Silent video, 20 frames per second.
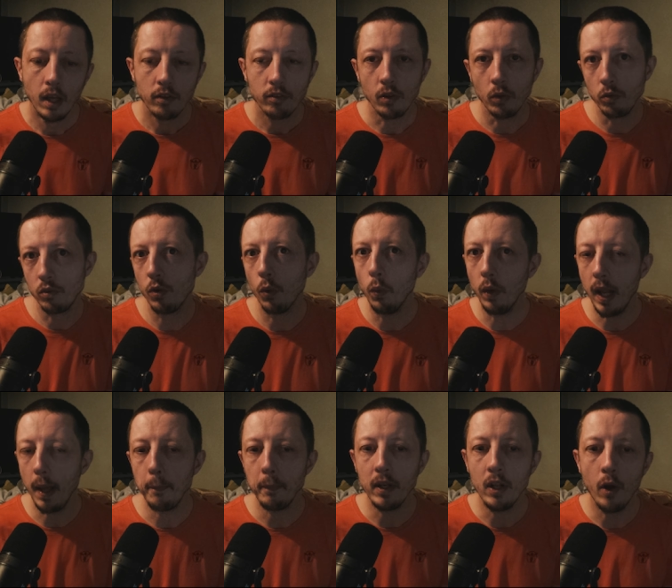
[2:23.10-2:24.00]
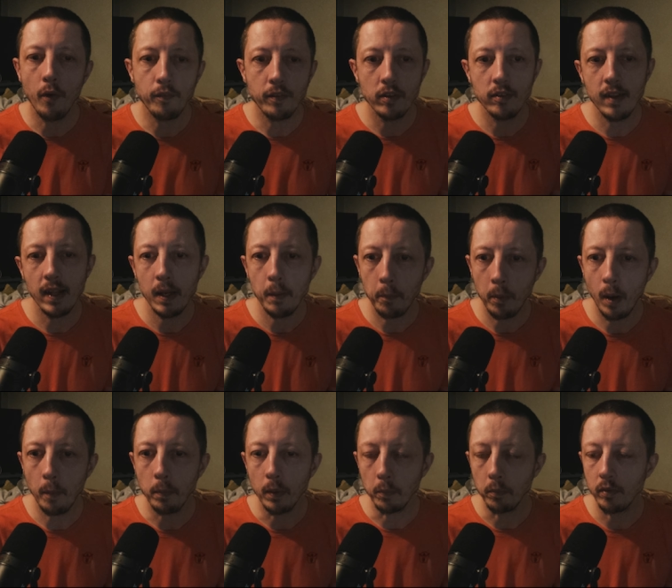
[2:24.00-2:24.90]
So do let me know if there's any
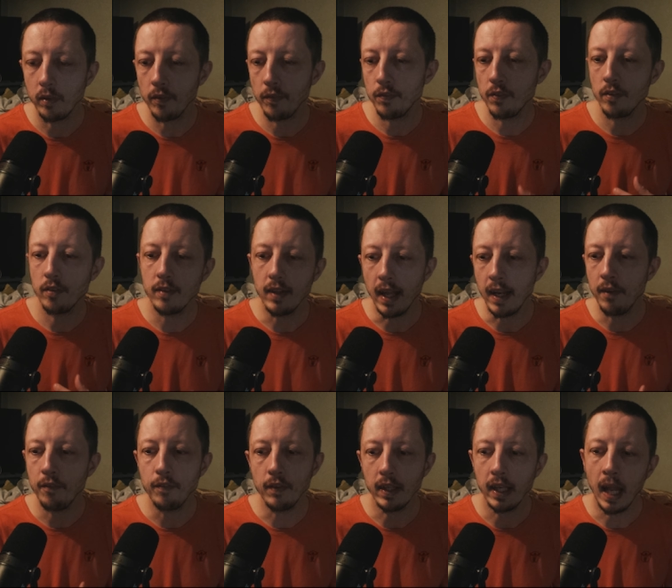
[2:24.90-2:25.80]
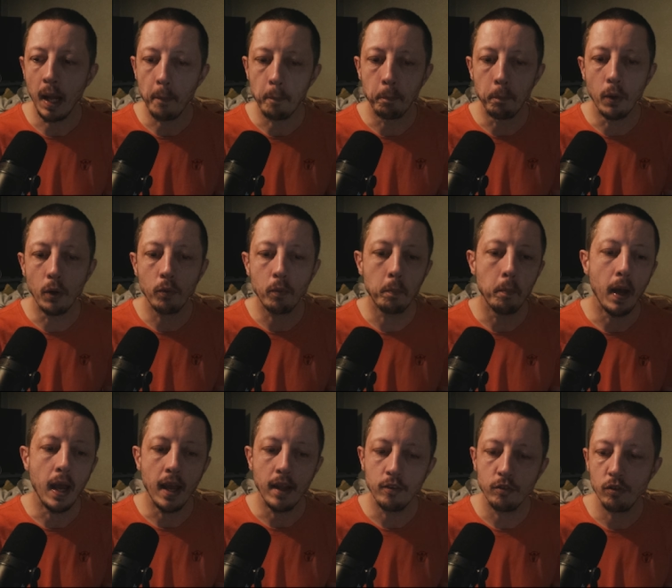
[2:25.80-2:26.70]
problems, if there's anything that
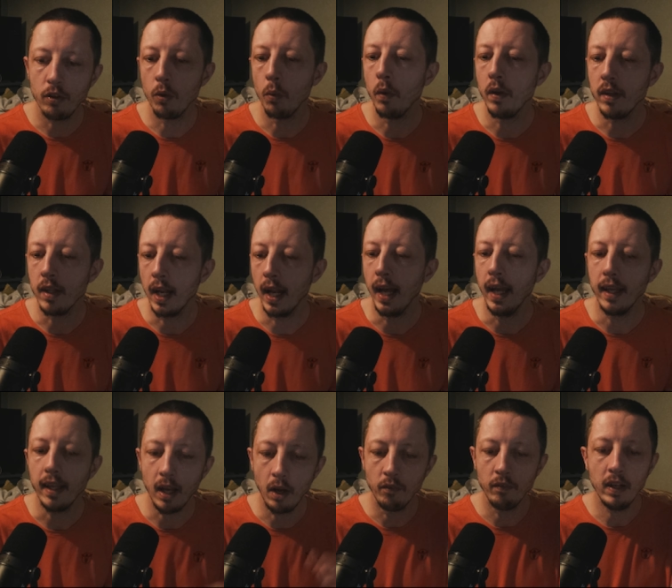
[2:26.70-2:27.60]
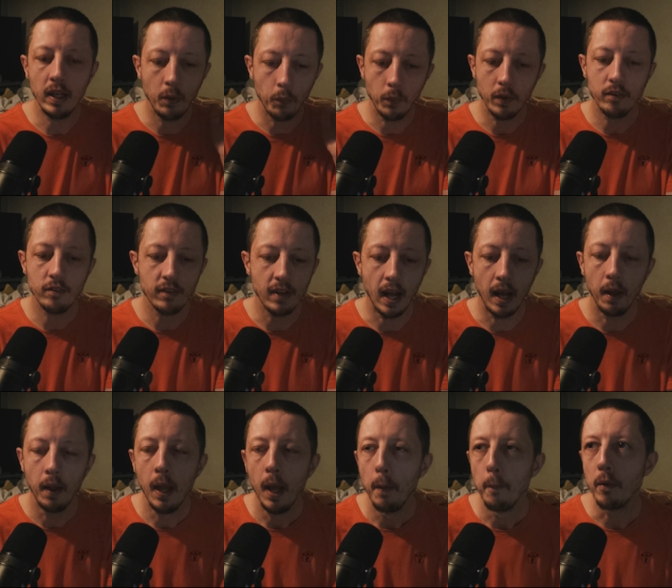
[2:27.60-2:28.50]
bugbears you, and you're like, I really wish
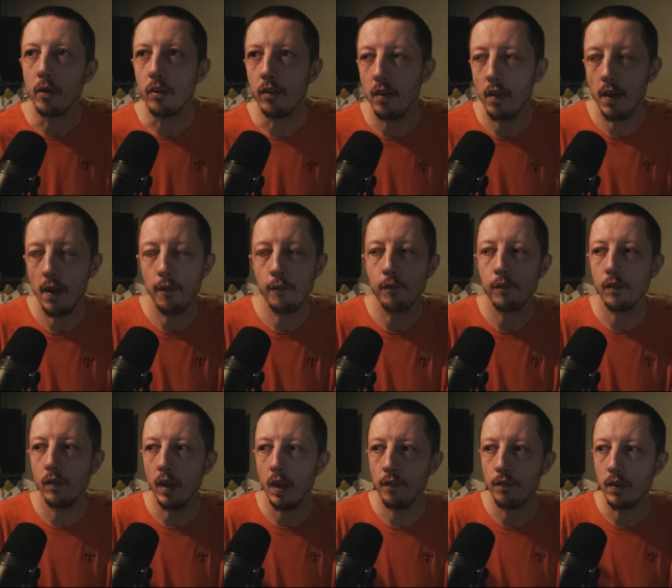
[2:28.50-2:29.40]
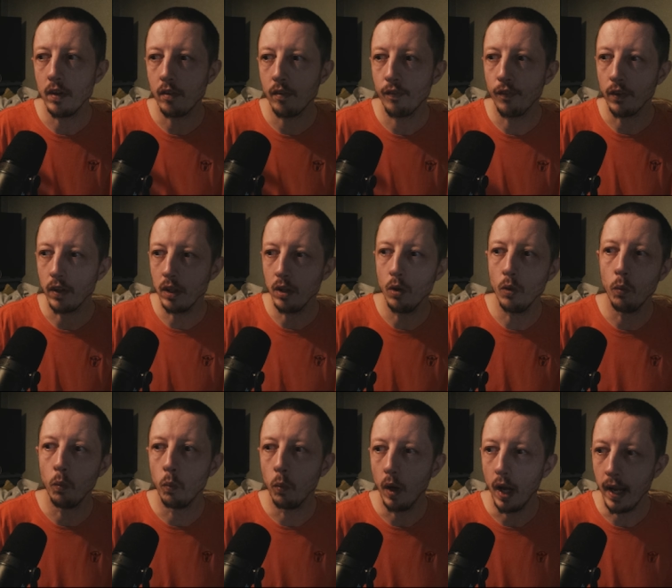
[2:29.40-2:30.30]
that because if if it's for
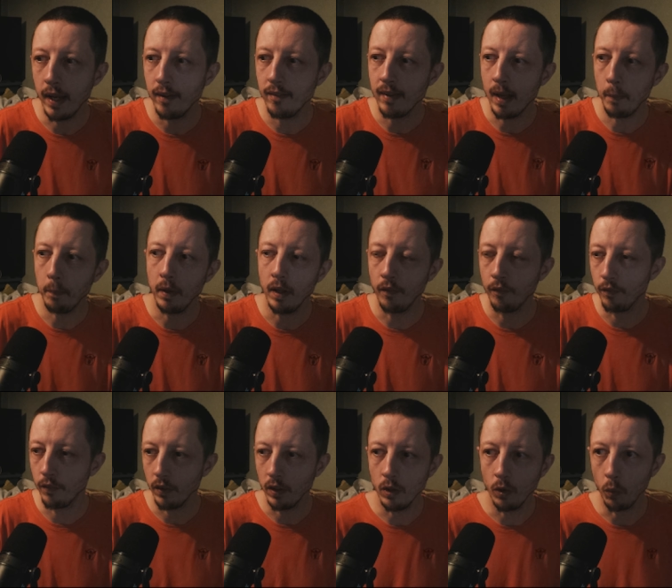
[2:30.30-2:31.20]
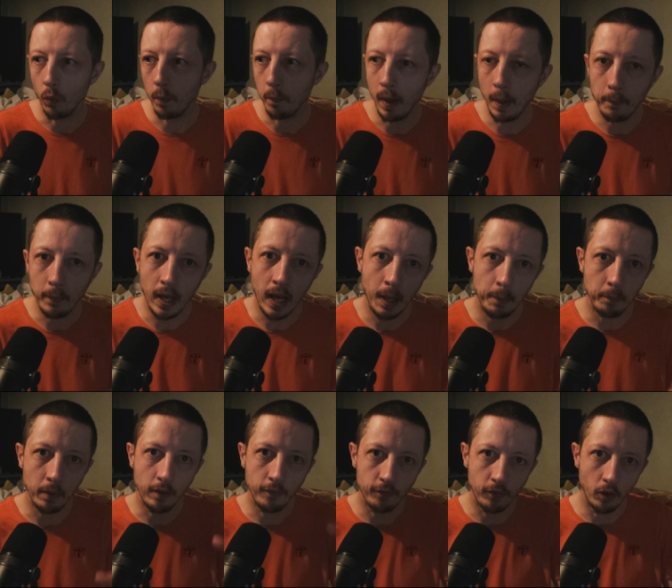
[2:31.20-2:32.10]
you and it's happening for you, it might be
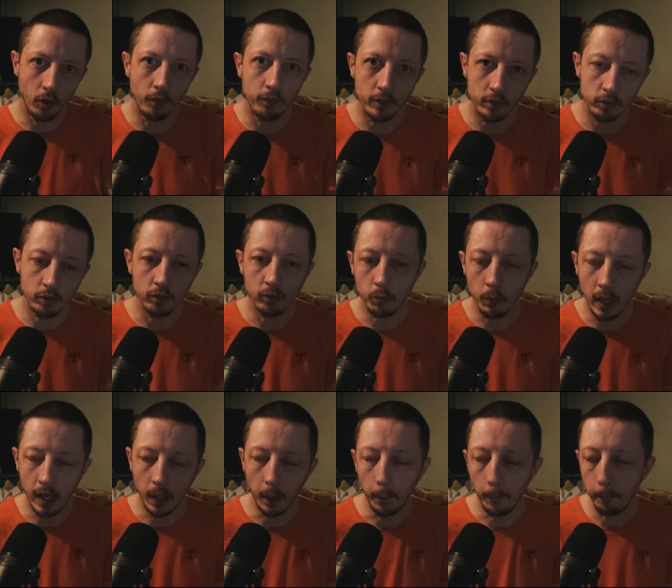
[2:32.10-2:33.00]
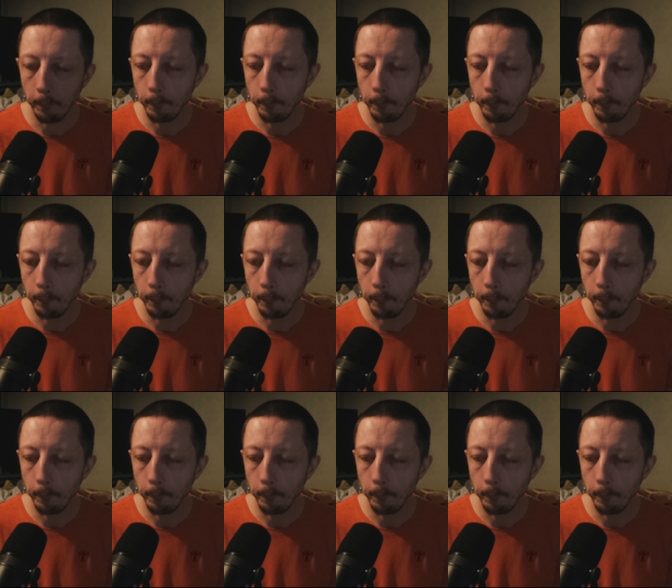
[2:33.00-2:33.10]
happening for others as well.